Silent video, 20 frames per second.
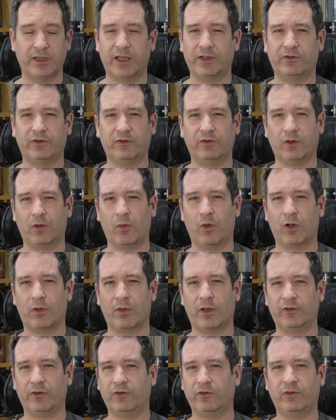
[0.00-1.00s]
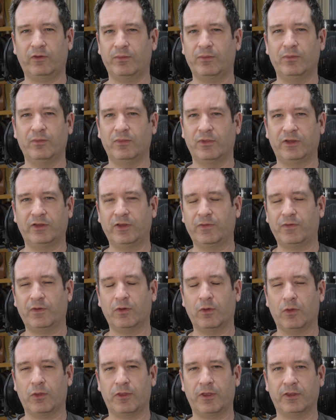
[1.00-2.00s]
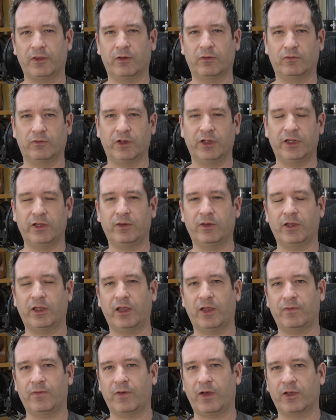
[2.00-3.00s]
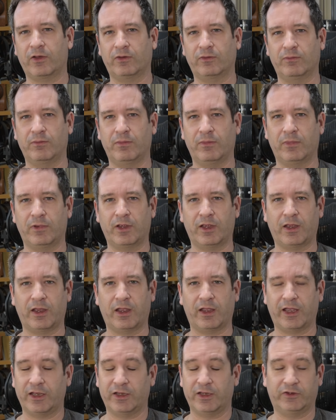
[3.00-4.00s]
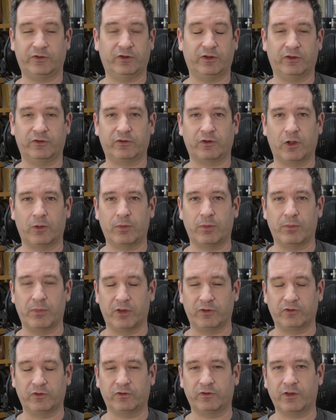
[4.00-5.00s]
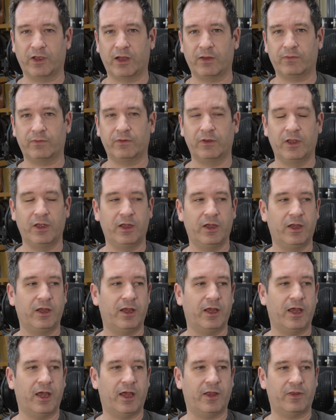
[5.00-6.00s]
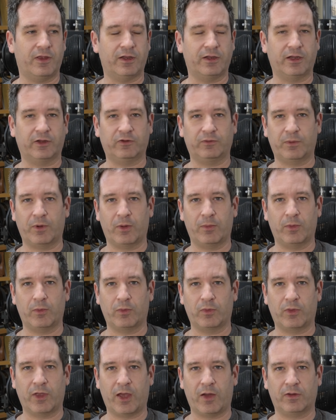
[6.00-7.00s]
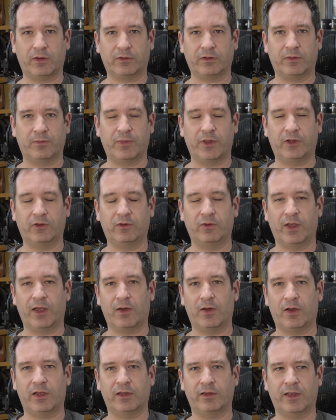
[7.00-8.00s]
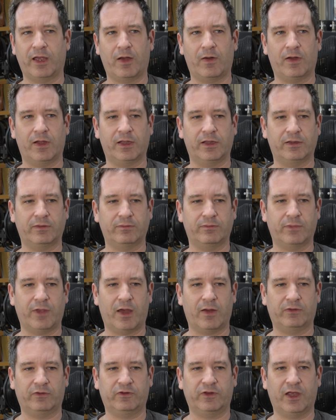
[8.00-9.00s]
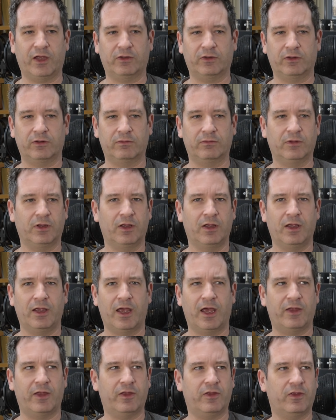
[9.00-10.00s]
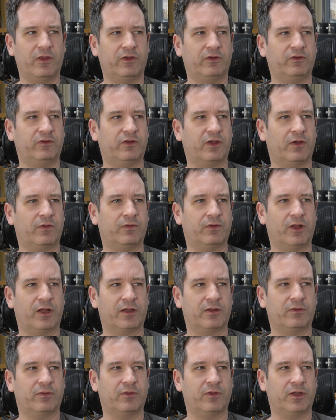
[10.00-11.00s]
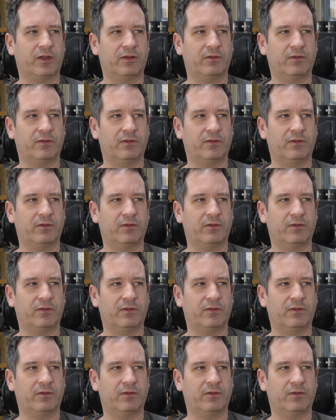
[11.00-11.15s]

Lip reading: it's just a difficult thing that really, if I could get an oscilloscope and measure stuff and then experiment with how it compared to how it sounded. And then there's stuff like